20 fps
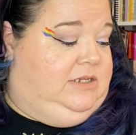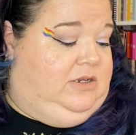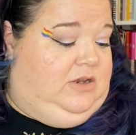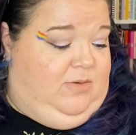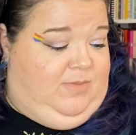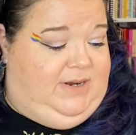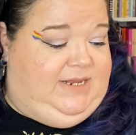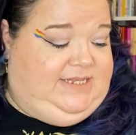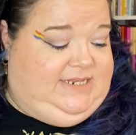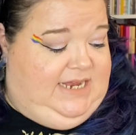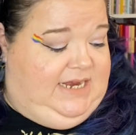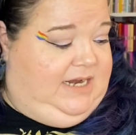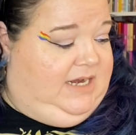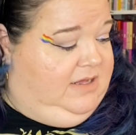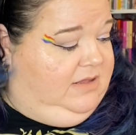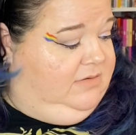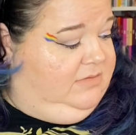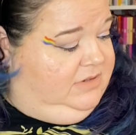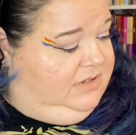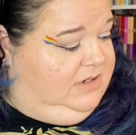nobody's taking out
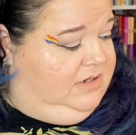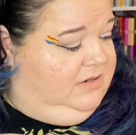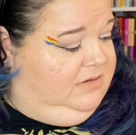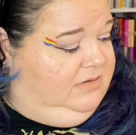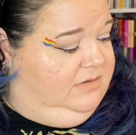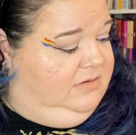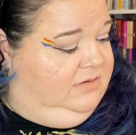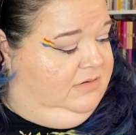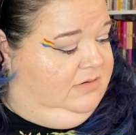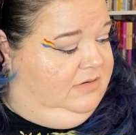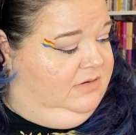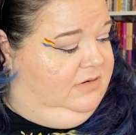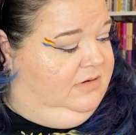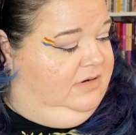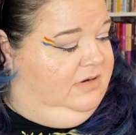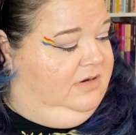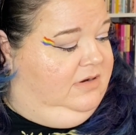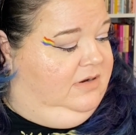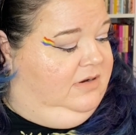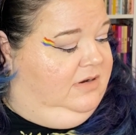the recycling.
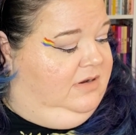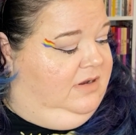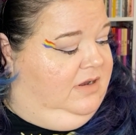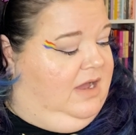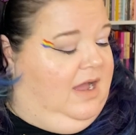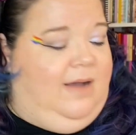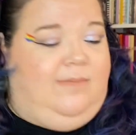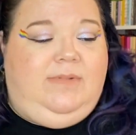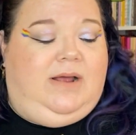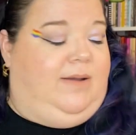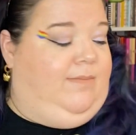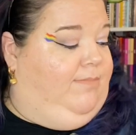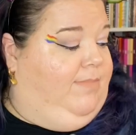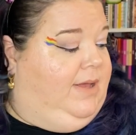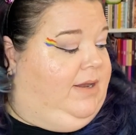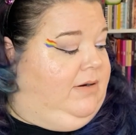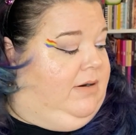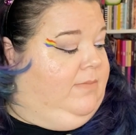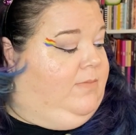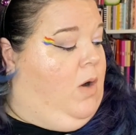I'm not
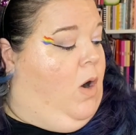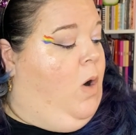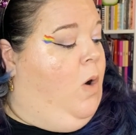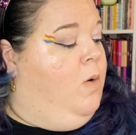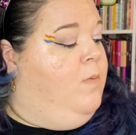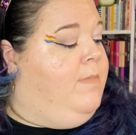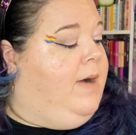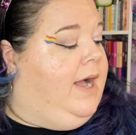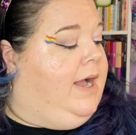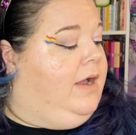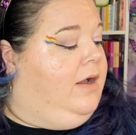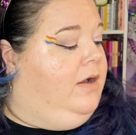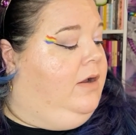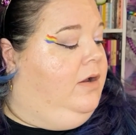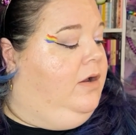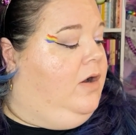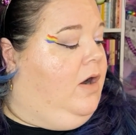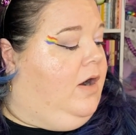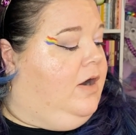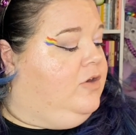bitter. Oh my
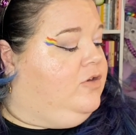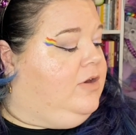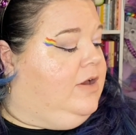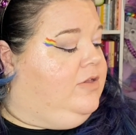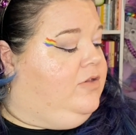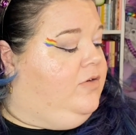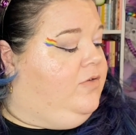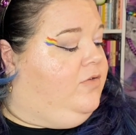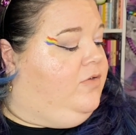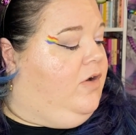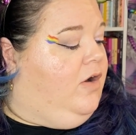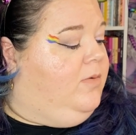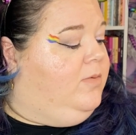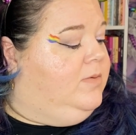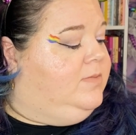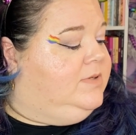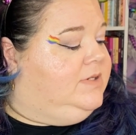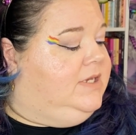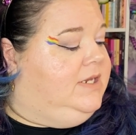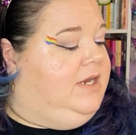gosh, I just saw
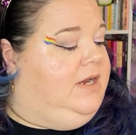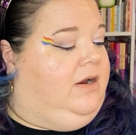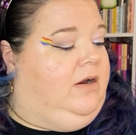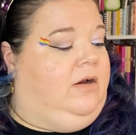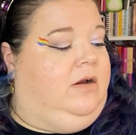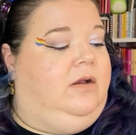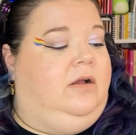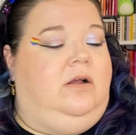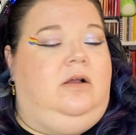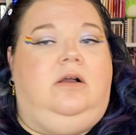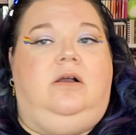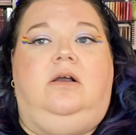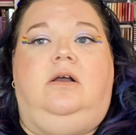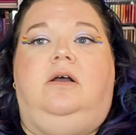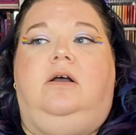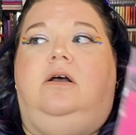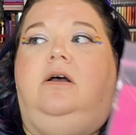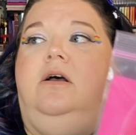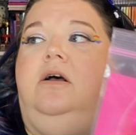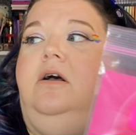what was in here.
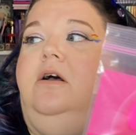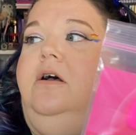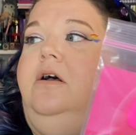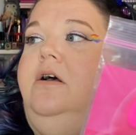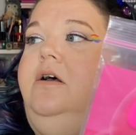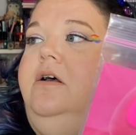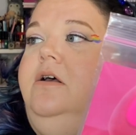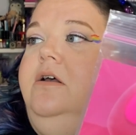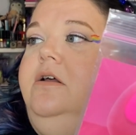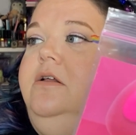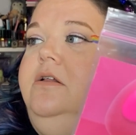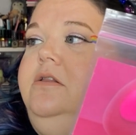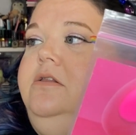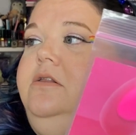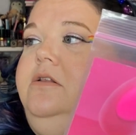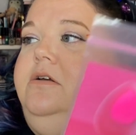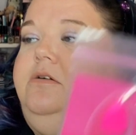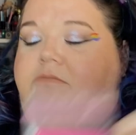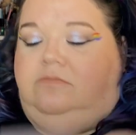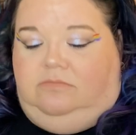
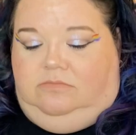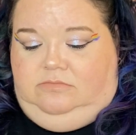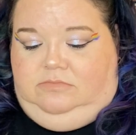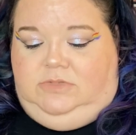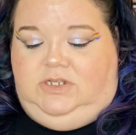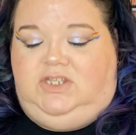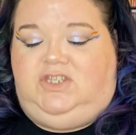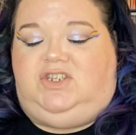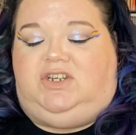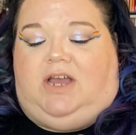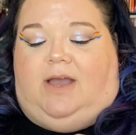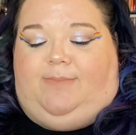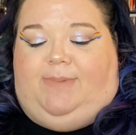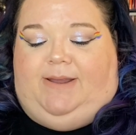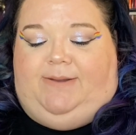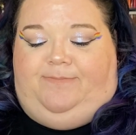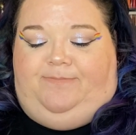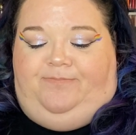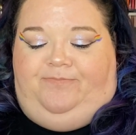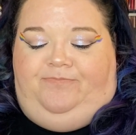Look, stop
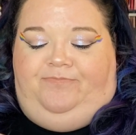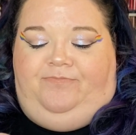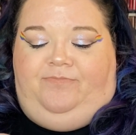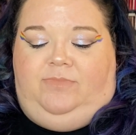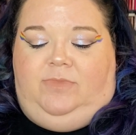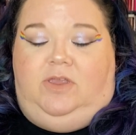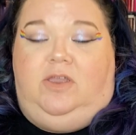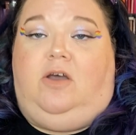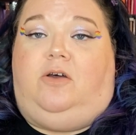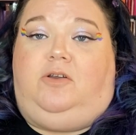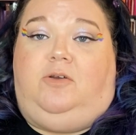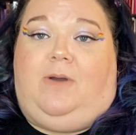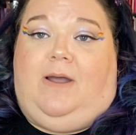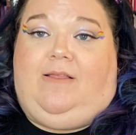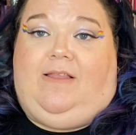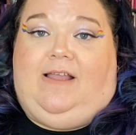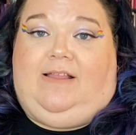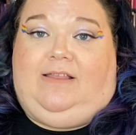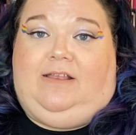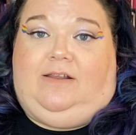it. Y'all know I
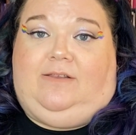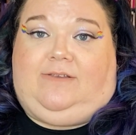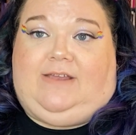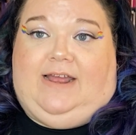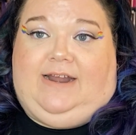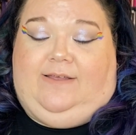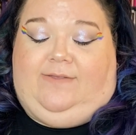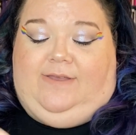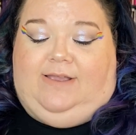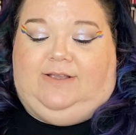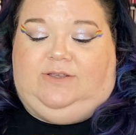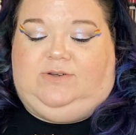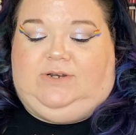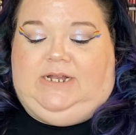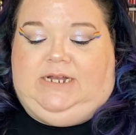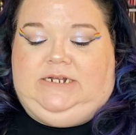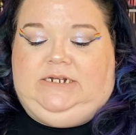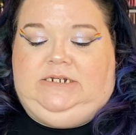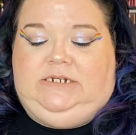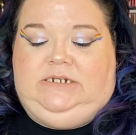like little tiny things, right?